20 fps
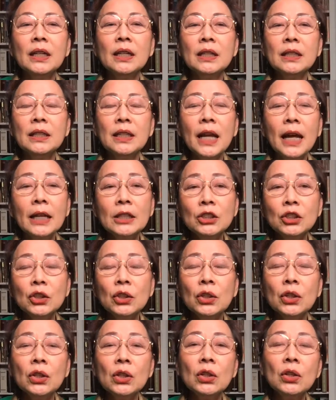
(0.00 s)

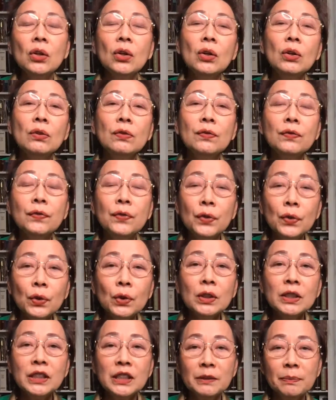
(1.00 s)
Natural or
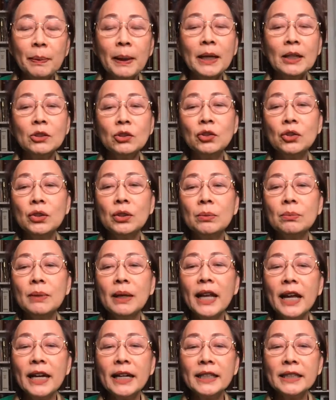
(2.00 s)
full spectrum
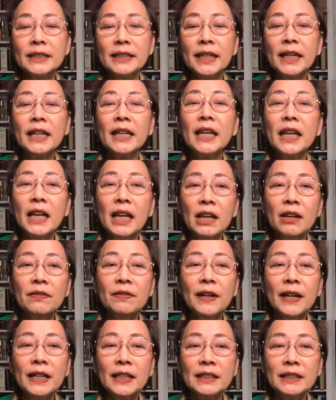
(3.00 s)
light can have
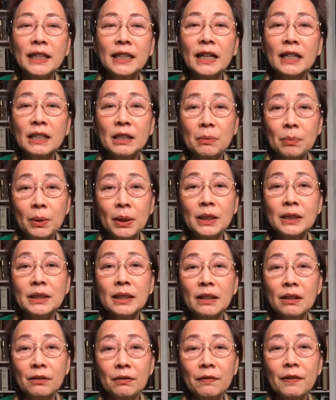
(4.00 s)

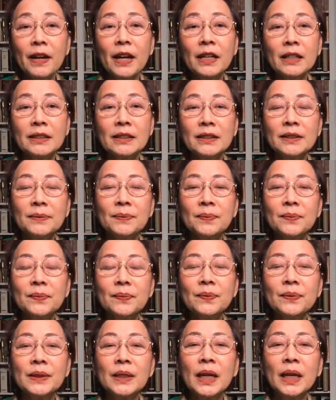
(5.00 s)
antidepressant effects.
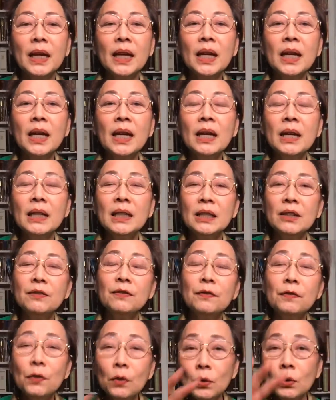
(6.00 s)
The
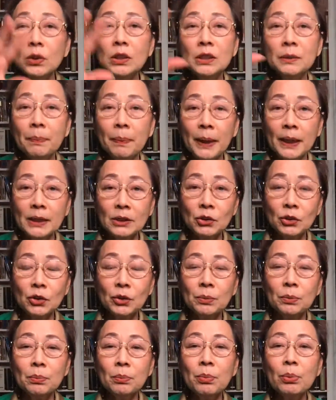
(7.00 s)
full
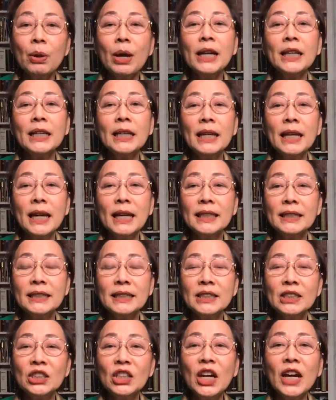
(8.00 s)
spectrum bright light
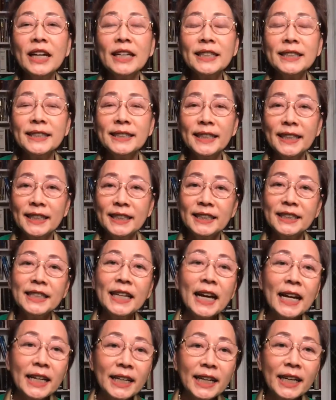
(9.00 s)
shines
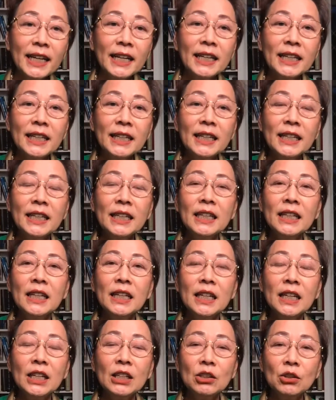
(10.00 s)
indirectly
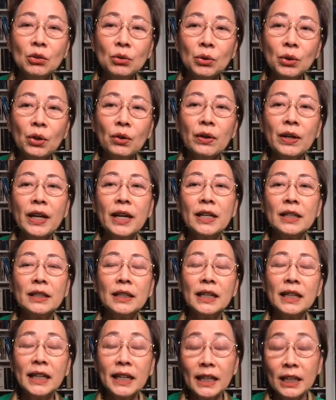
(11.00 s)
into your
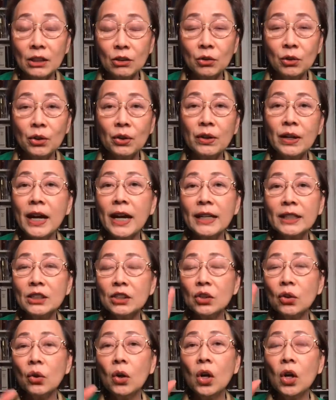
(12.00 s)
eyes.
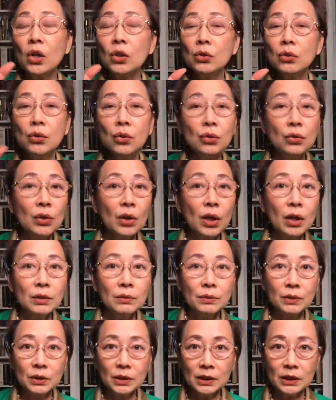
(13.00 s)
So do
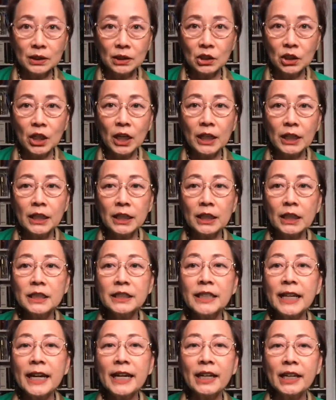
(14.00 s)
not shine
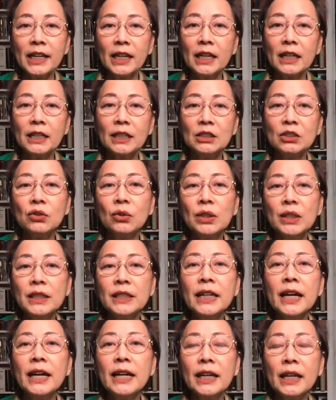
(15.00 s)
directly, so
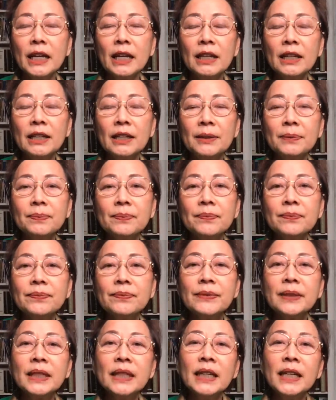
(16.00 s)
indirectly.
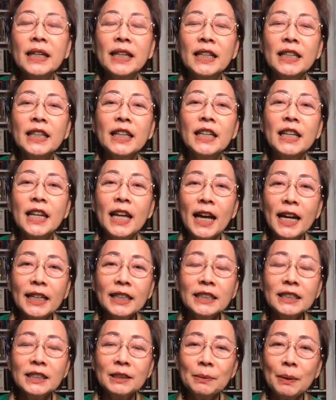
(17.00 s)
The
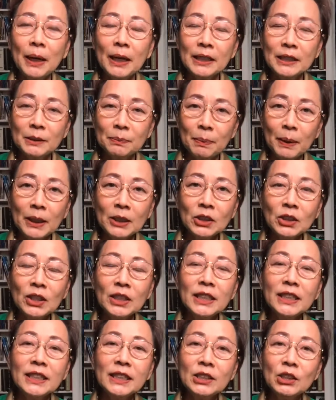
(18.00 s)
lights
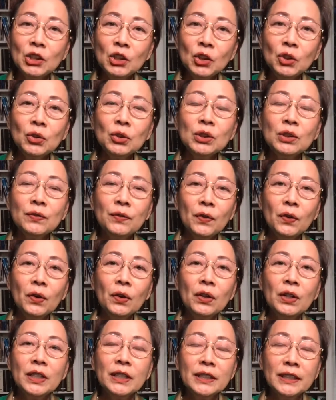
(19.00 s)
especially used
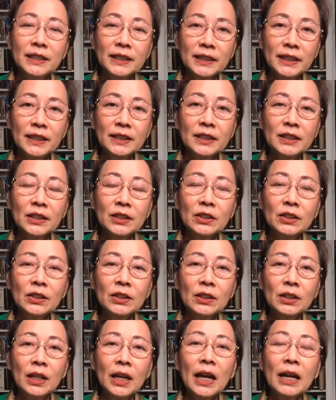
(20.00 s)
for the
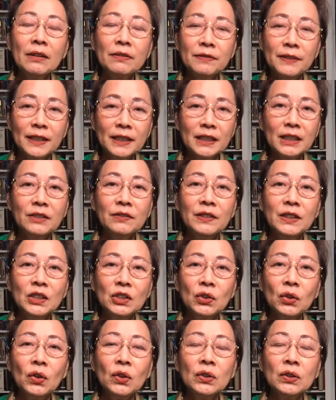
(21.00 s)
seasonal affective
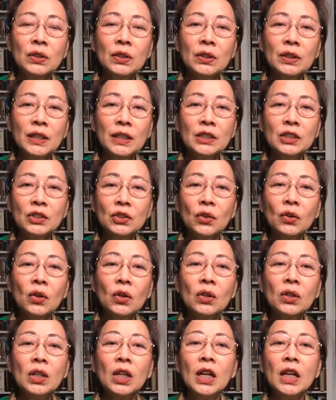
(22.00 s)
disorder is
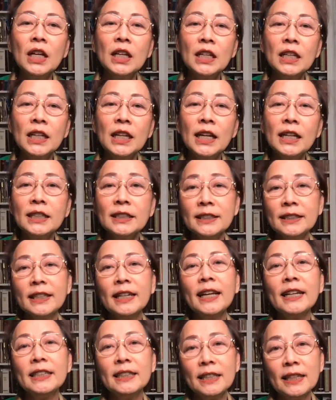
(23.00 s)
called lux
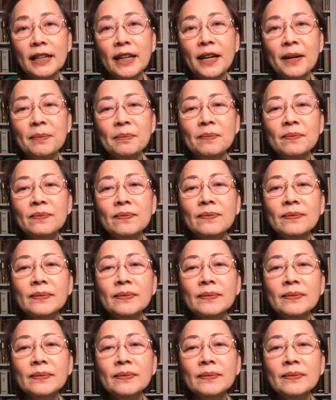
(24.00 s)
light lamp.